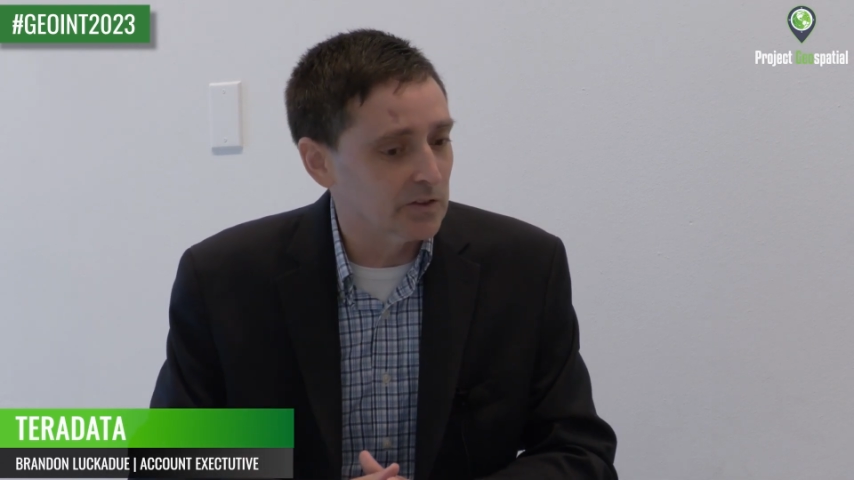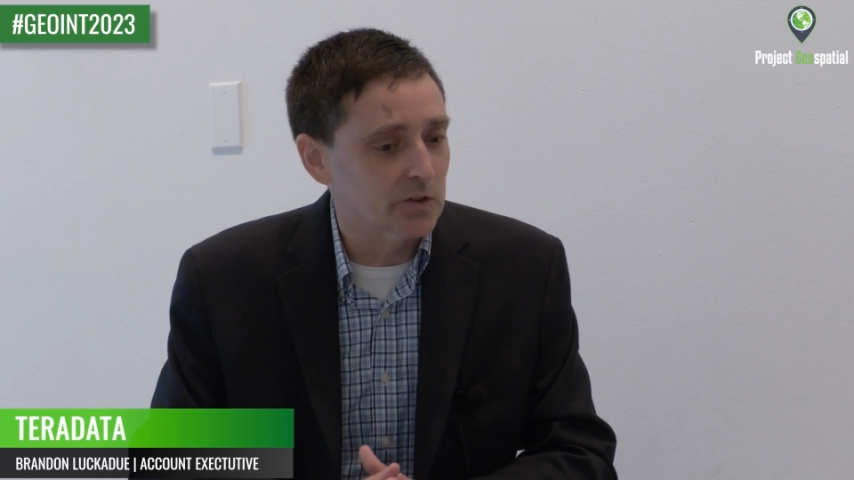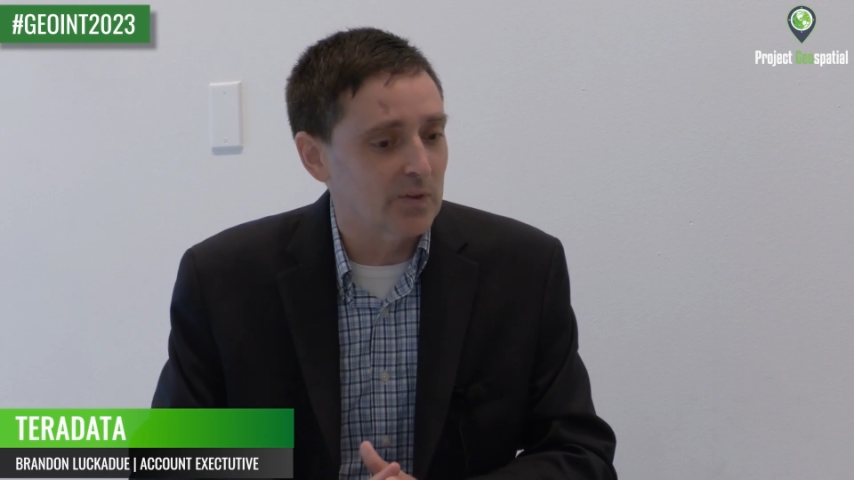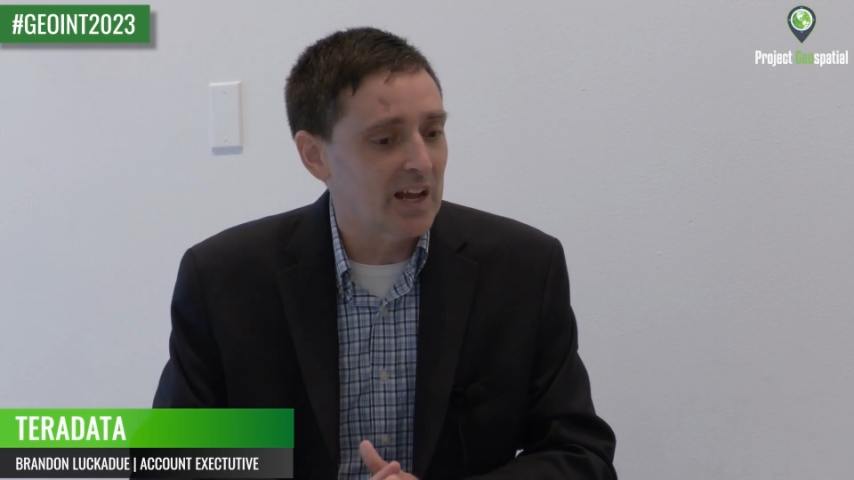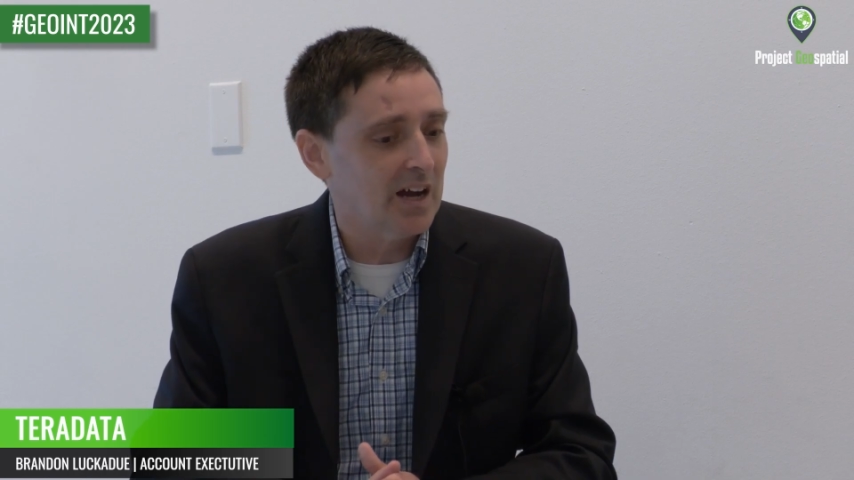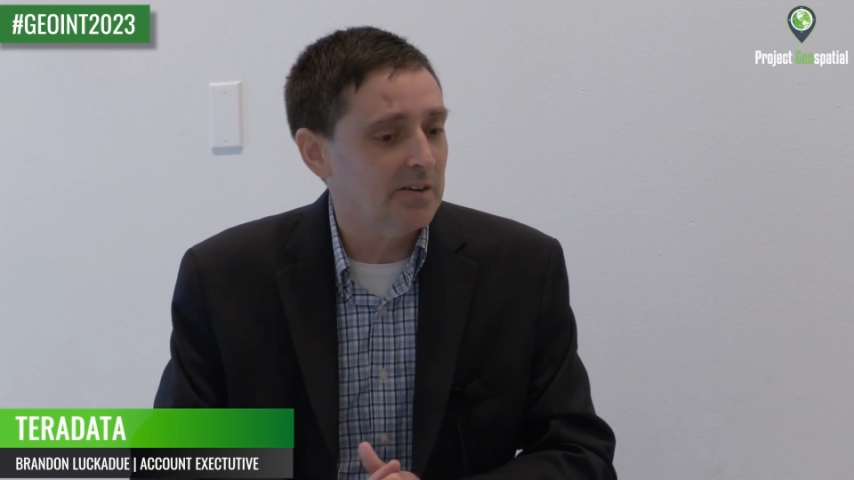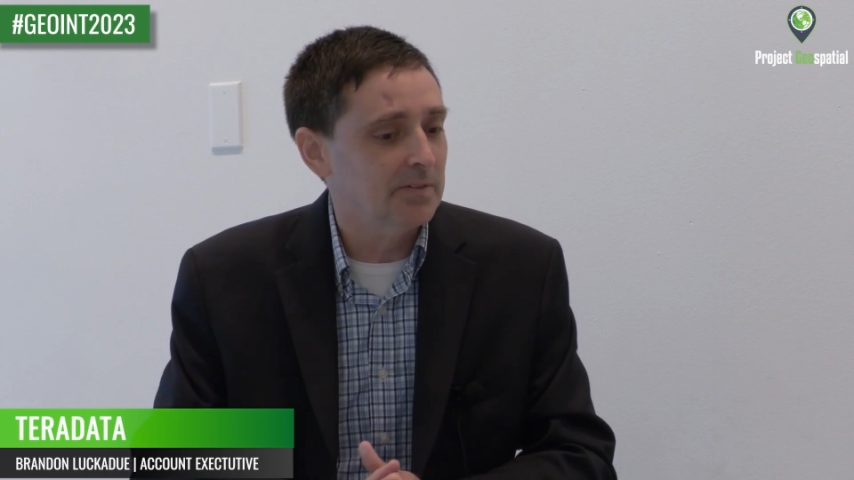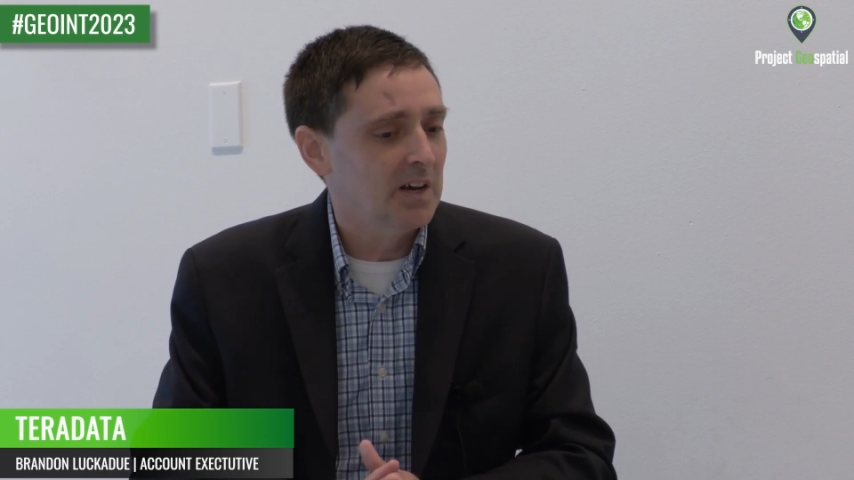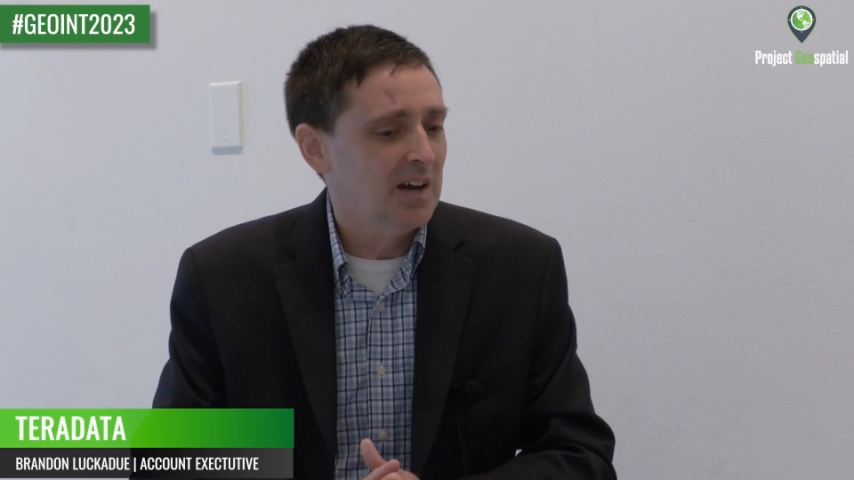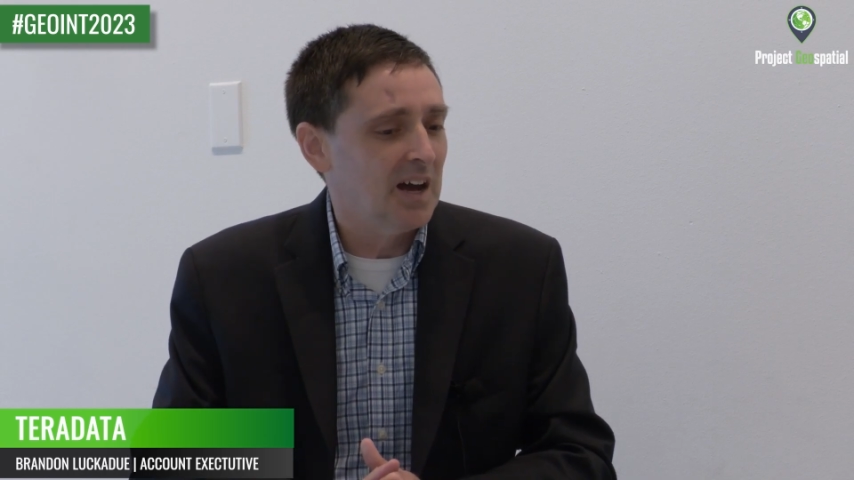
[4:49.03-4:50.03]
So they have,
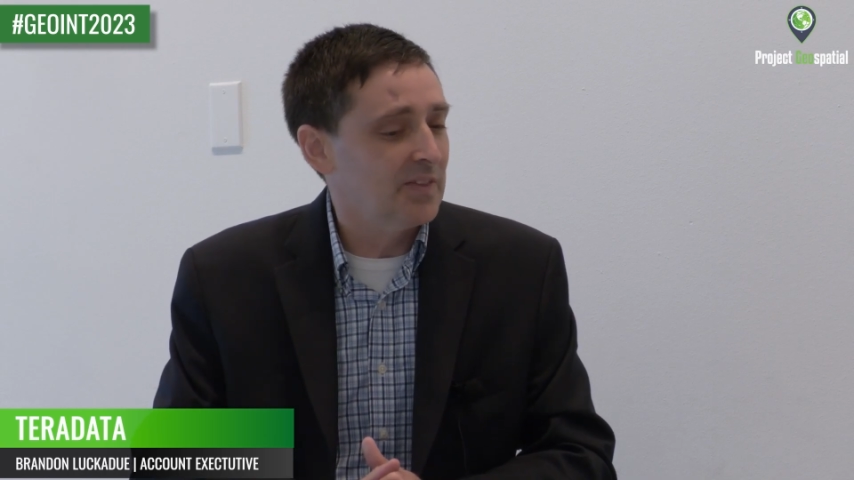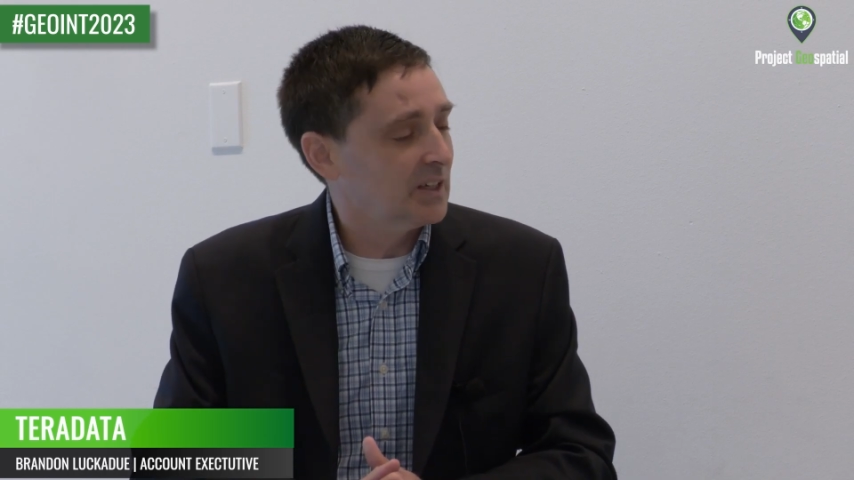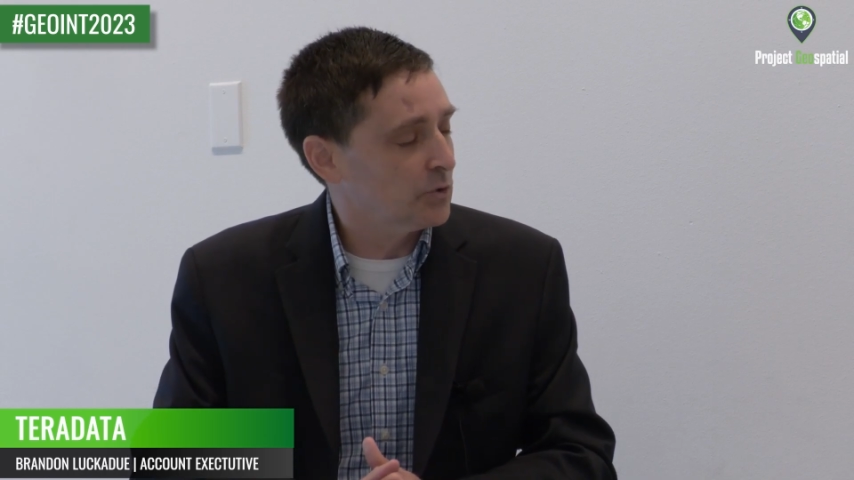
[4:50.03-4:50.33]
I think,